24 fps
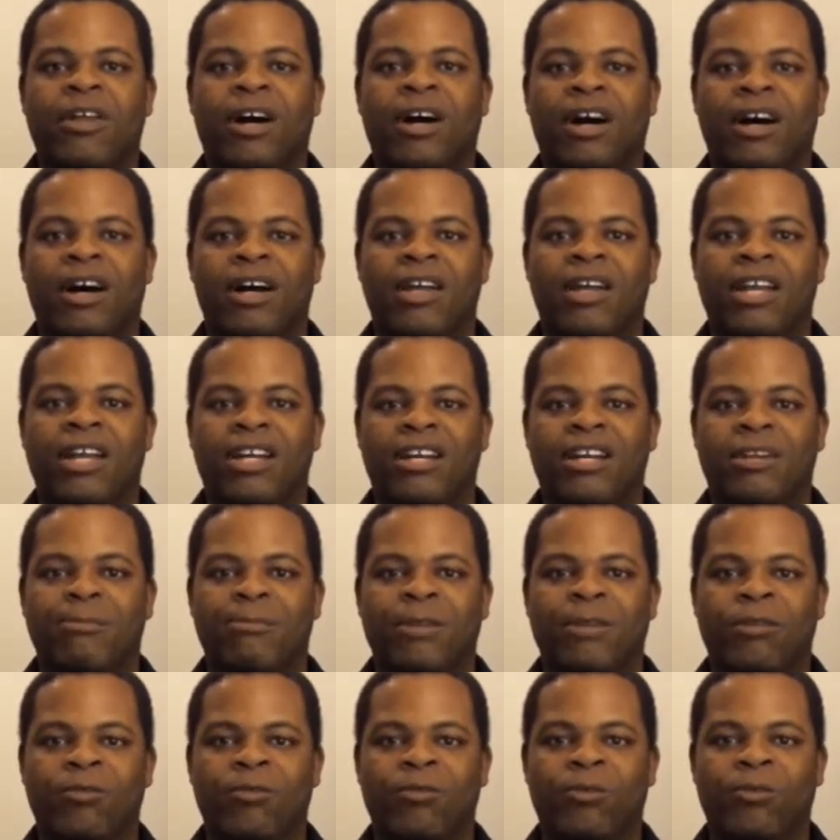It could have
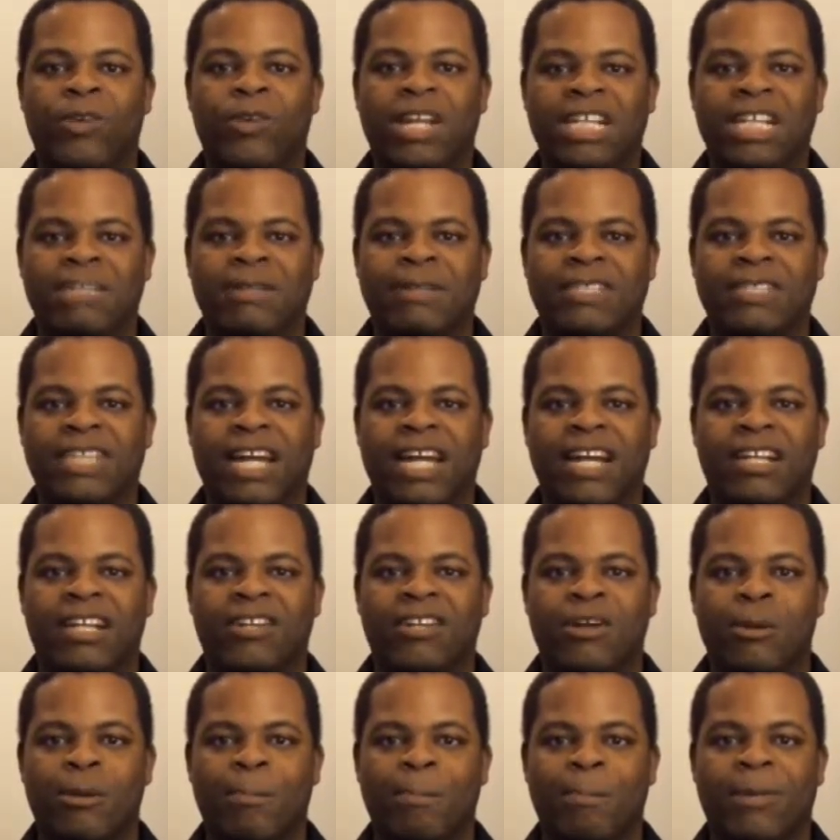been really
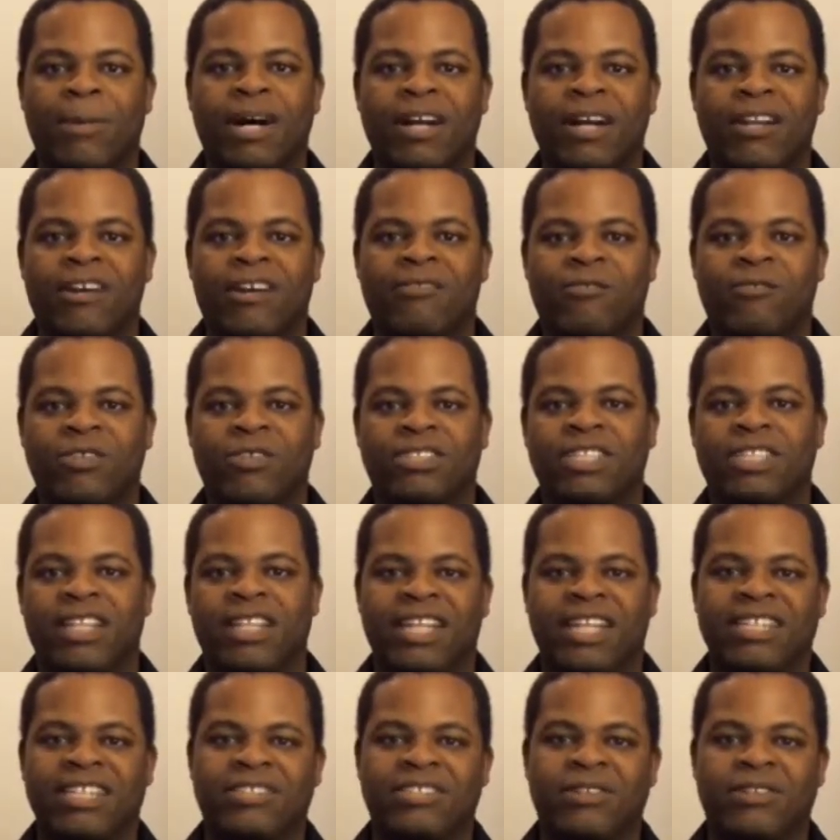spectacular, but
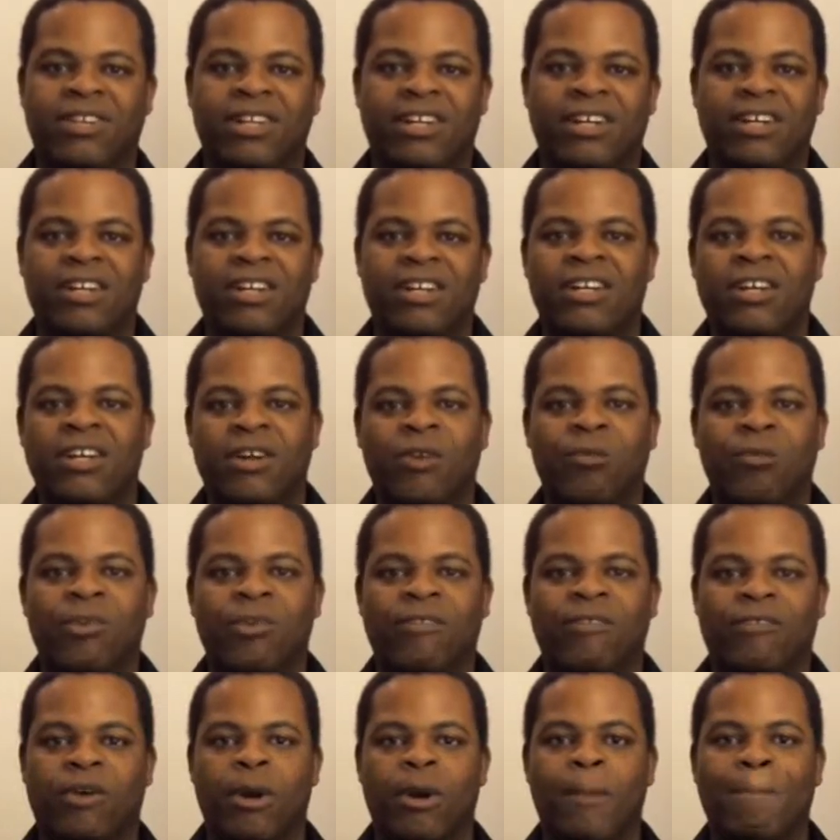unfortunately they sort of
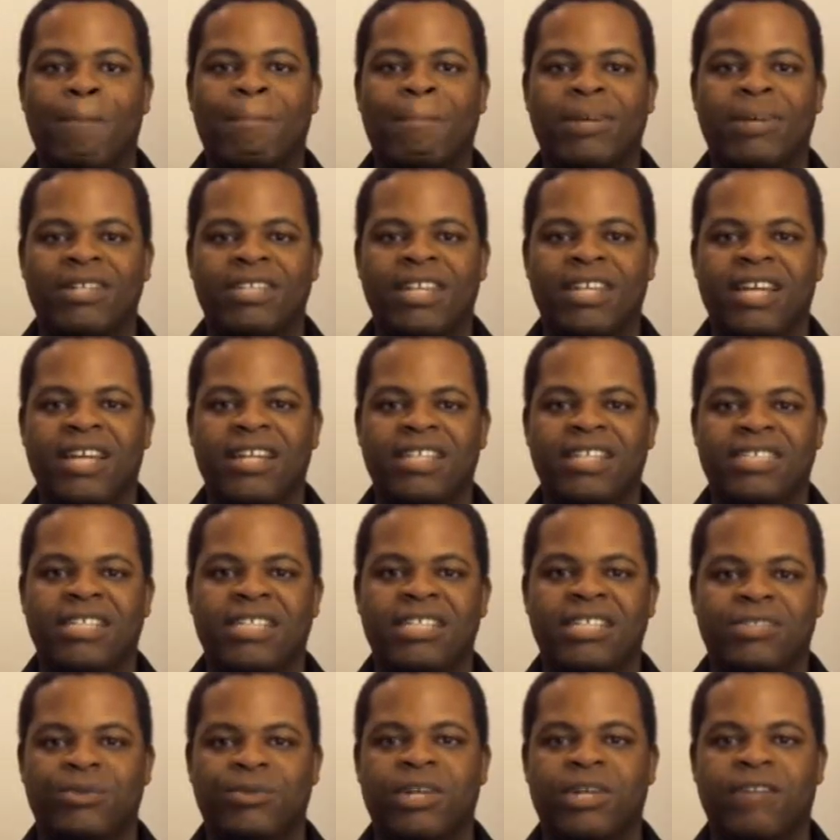went for a bunt hit
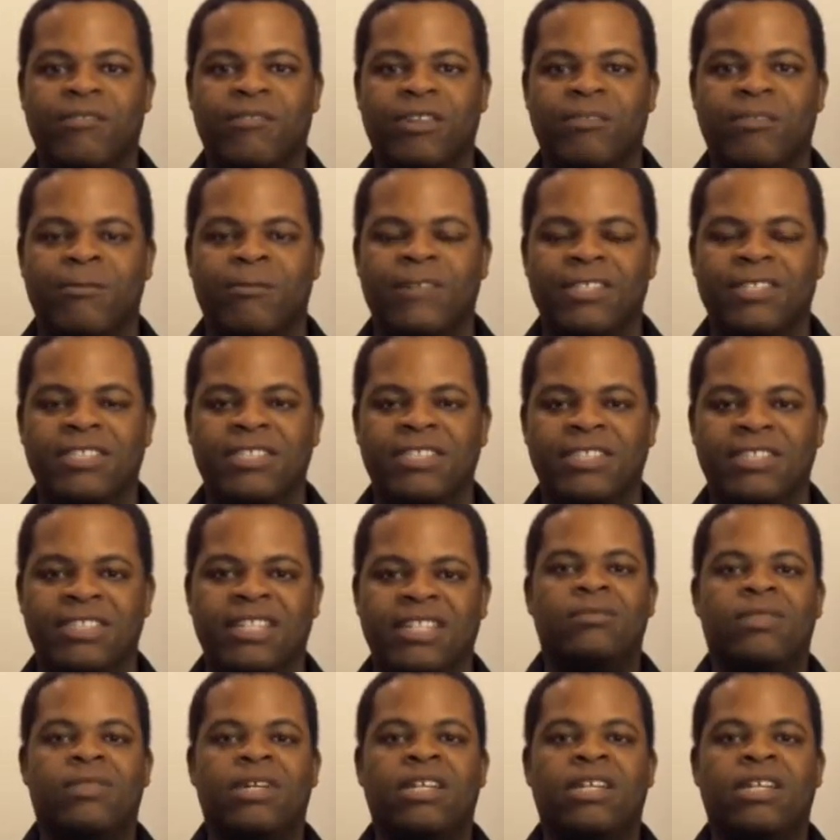instead of swinging for the fences.